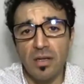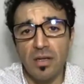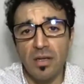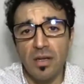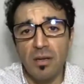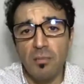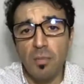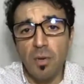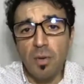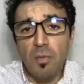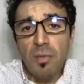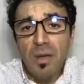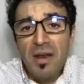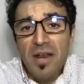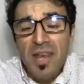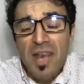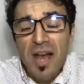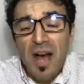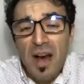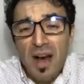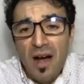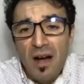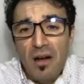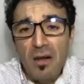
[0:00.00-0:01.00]
But many
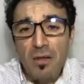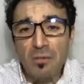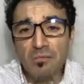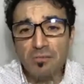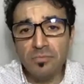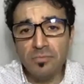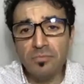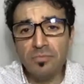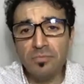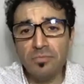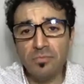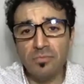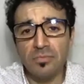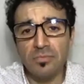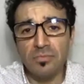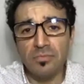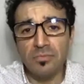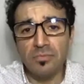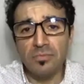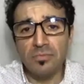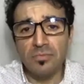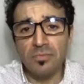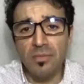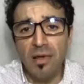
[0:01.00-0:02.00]
are,
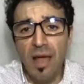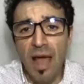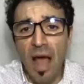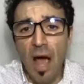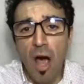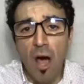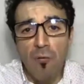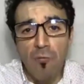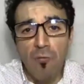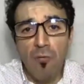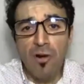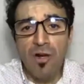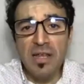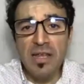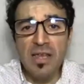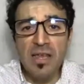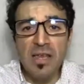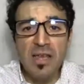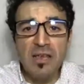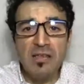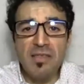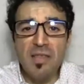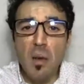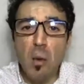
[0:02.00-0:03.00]
and hopefully
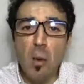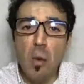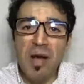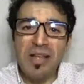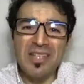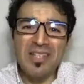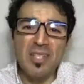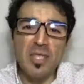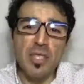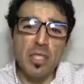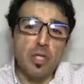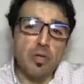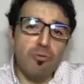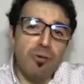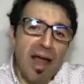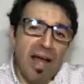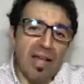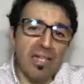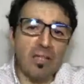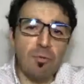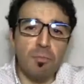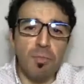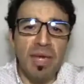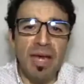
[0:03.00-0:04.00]
the ones dragged
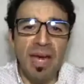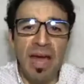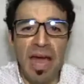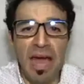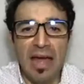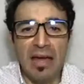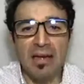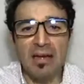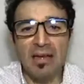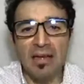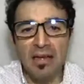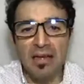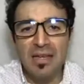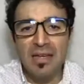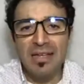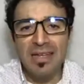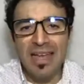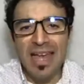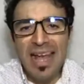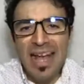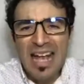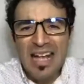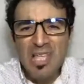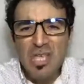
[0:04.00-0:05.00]
behind can
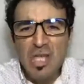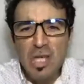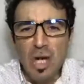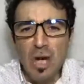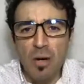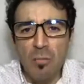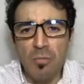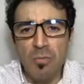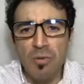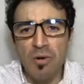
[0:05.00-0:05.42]
catch up